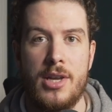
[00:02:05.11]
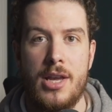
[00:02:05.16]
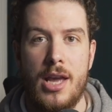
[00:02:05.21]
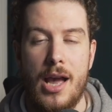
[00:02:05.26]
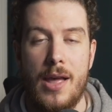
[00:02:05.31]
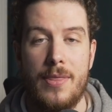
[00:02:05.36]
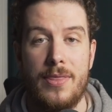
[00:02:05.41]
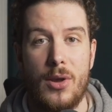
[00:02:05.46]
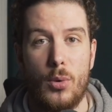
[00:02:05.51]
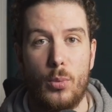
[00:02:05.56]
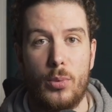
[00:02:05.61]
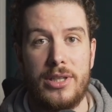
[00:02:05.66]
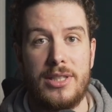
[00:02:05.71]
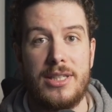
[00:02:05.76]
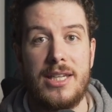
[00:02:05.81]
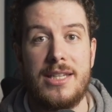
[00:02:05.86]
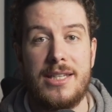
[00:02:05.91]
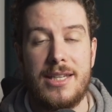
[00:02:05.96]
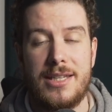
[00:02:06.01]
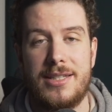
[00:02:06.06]
and that we
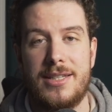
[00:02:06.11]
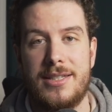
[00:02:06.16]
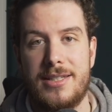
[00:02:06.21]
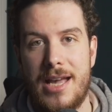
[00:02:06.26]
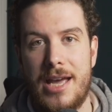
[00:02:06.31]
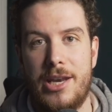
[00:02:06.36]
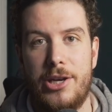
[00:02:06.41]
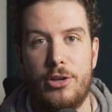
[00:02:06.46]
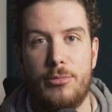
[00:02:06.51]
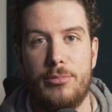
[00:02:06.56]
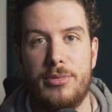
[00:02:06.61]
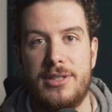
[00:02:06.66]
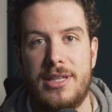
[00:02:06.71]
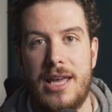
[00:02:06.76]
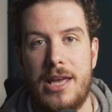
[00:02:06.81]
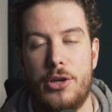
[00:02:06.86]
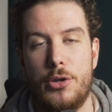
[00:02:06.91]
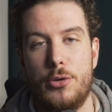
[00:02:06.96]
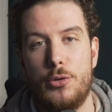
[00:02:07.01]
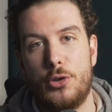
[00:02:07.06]
needed to sign a number
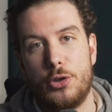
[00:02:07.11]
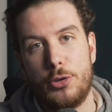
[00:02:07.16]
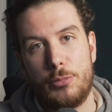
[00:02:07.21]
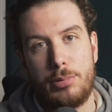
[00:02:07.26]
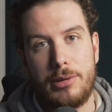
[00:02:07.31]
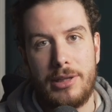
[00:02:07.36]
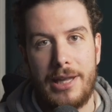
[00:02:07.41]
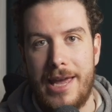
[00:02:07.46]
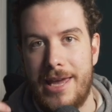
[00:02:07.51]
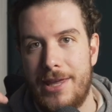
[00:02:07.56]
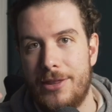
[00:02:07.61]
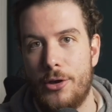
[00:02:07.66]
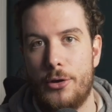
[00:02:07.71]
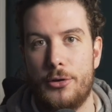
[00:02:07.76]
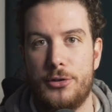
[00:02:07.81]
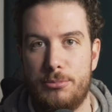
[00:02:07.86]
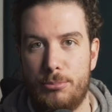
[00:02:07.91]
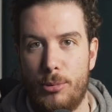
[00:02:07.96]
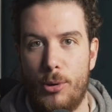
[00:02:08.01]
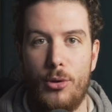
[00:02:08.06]
10 who could play
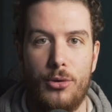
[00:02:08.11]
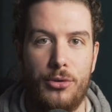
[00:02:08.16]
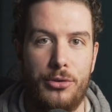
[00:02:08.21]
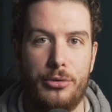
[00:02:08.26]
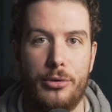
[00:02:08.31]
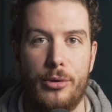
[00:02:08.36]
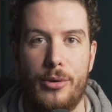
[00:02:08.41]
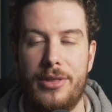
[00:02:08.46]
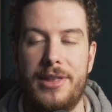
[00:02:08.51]
those balls through.